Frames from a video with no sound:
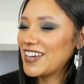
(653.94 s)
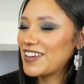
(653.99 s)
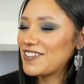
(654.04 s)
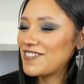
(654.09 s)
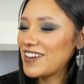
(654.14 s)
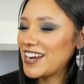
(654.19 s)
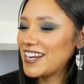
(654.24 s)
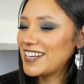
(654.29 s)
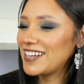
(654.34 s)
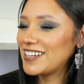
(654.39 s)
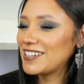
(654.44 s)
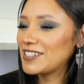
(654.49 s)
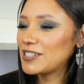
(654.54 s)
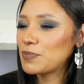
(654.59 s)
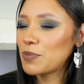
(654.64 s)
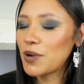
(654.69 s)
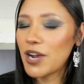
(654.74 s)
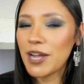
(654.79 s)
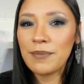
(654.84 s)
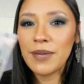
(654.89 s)
and Radiance
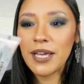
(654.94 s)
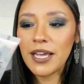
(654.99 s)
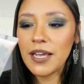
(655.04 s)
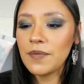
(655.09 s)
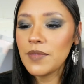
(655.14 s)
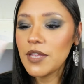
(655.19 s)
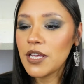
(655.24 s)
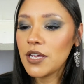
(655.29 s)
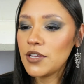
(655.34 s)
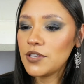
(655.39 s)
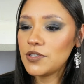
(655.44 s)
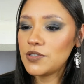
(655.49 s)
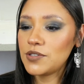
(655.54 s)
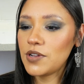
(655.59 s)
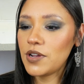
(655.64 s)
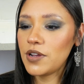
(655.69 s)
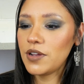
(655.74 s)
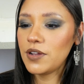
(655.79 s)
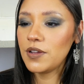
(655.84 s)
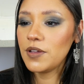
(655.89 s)
Primer.
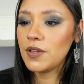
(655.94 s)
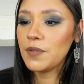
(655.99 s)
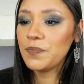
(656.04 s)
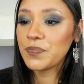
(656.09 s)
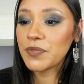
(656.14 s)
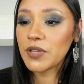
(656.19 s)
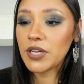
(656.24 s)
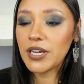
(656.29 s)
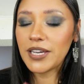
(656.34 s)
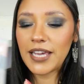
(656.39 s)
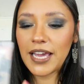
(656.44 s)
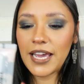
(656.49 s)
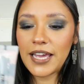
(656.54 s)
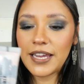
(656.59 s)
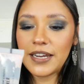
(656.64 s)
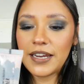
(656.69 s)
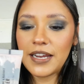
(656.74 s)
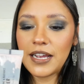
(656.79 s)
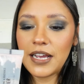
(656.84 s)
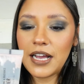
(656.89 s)
So
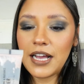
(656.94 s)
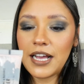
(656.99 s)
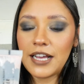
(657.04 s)
again,